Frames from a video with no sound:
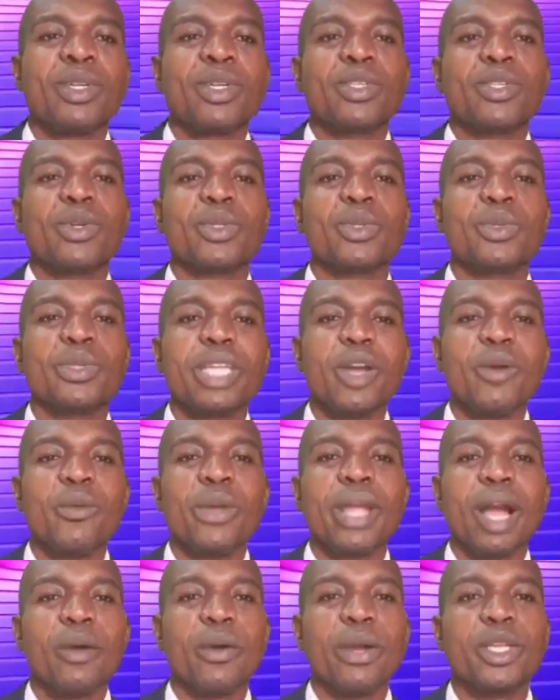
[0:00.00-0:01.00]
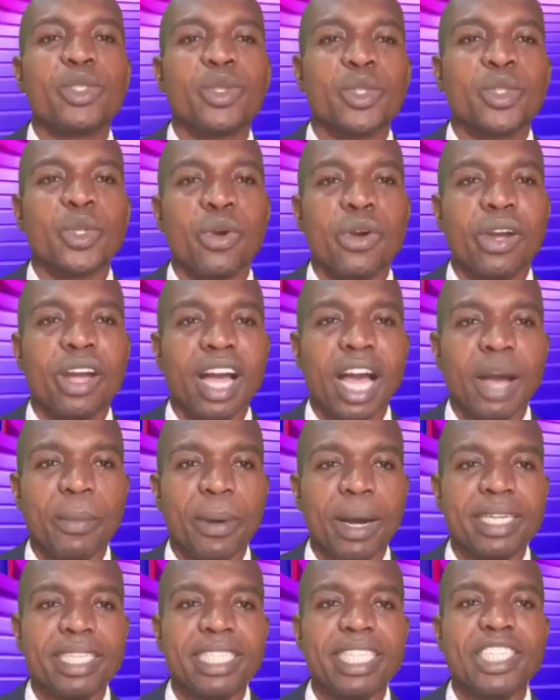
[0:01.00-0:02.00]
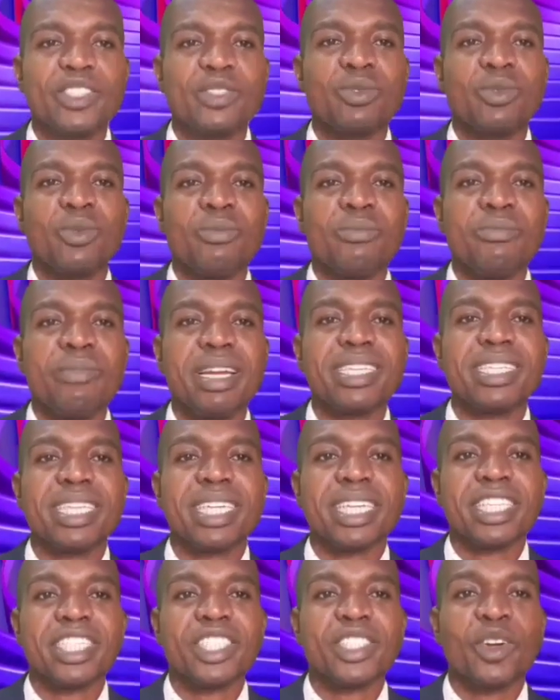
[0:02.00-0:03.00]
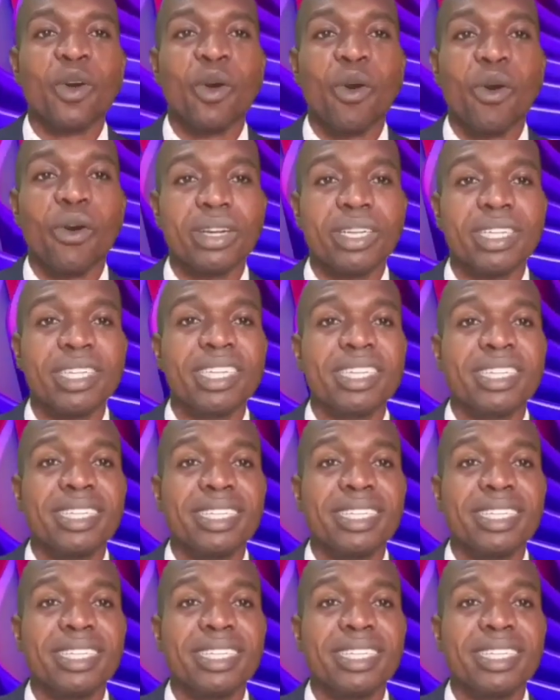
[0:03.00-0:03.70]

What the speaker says: So today we are going to talk about this message called